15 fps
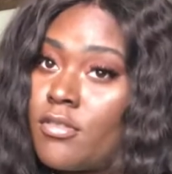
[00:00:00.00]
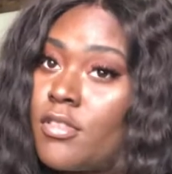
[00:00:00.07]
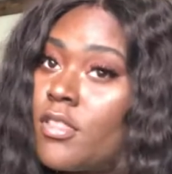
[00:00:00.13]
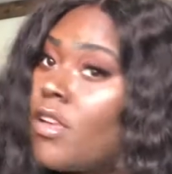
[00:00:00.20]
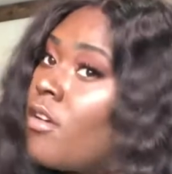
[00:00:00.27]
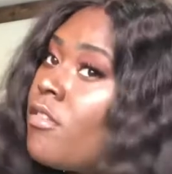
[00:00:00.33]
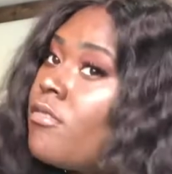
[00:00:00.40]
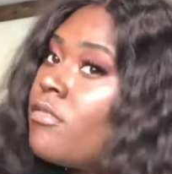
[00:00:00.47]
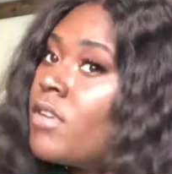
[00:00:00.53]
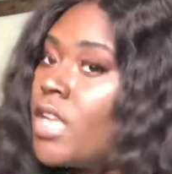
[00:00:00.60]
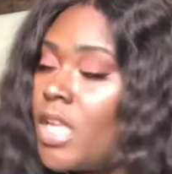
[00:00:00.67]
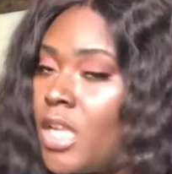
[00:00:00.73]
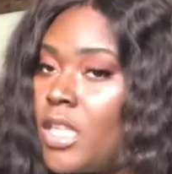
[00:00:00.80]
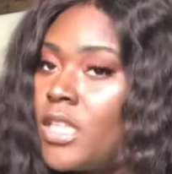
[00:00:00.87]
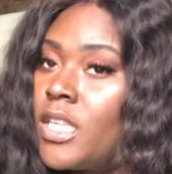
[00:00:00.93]
so
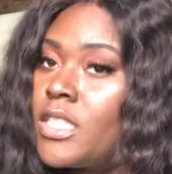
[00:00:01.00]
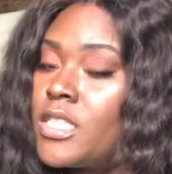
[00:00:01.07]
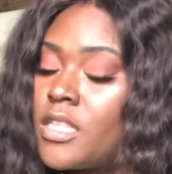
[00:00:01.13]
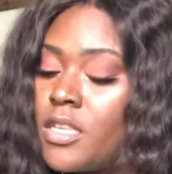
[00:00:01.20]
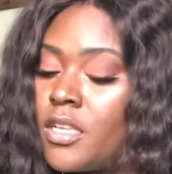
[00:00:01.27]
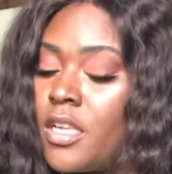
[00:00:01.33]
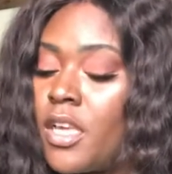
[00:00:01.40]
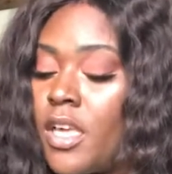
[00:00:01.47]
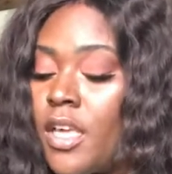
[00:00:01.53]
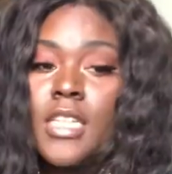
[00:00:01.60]
that's good.